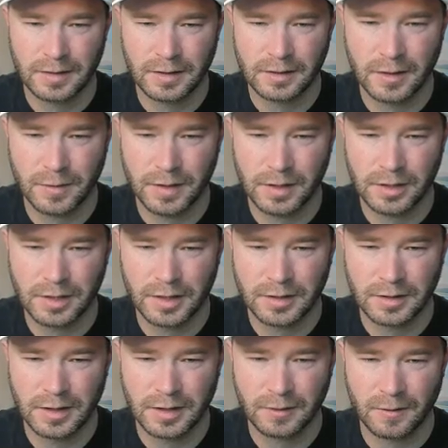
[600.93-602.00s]
Let's go and
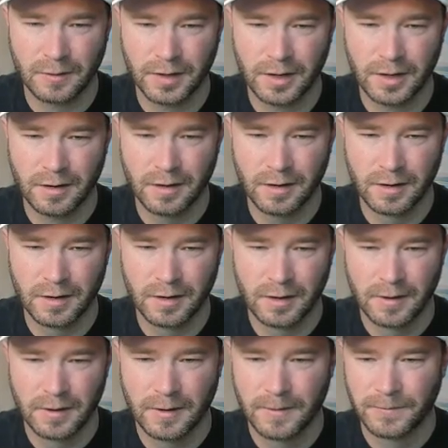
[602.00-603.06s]
adjust this over here.
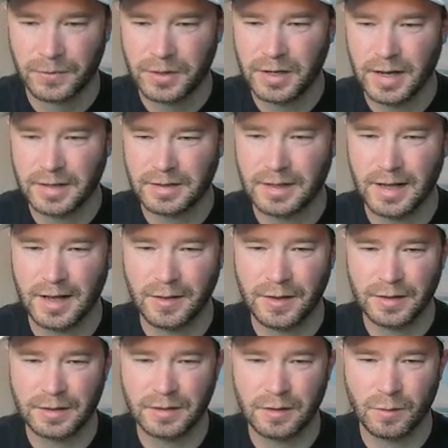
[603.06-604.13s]
You guys see how
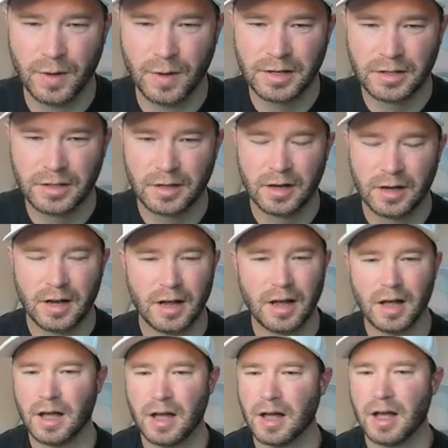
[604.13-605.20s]
this is the wedge?
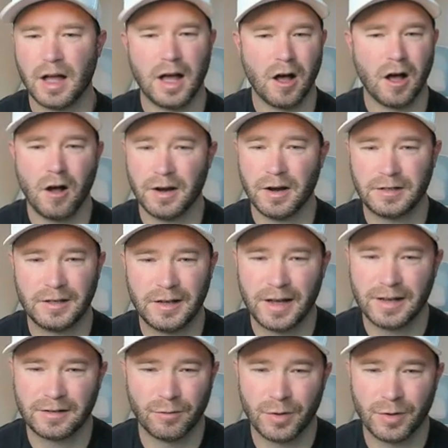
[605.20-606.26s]
Honestly,
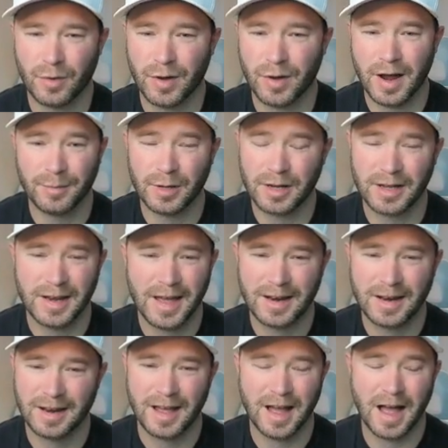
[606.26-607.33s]
guys, with what I'm looking
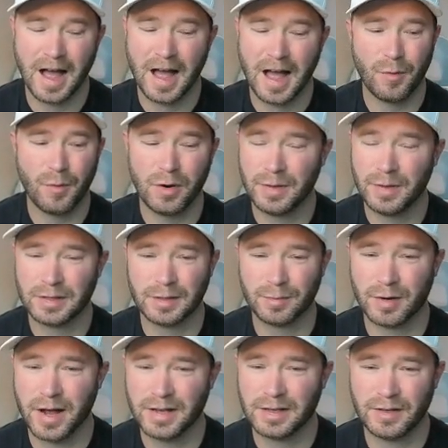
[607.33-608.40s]
at, I wouldn't be
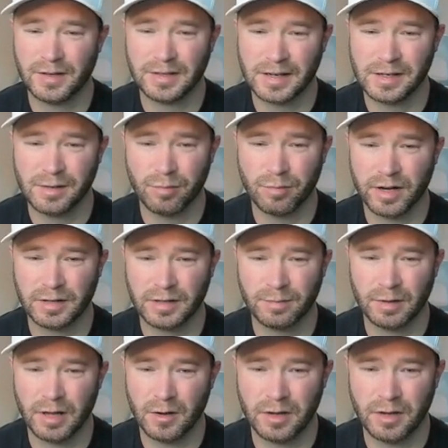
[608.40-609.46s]
surprised if this actually breaks
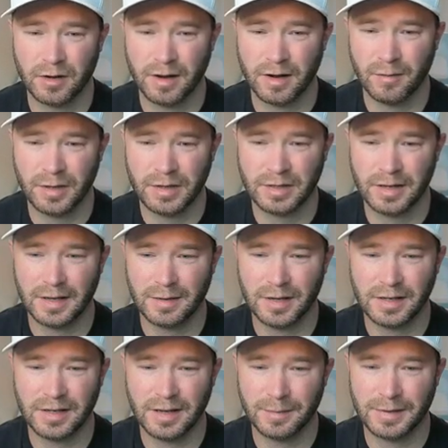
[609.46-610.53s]
below here and we see a
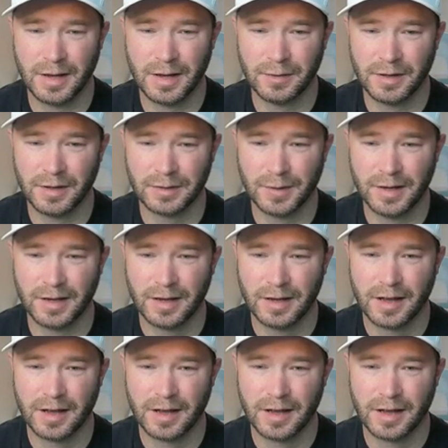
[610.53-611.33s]
big dip down this way.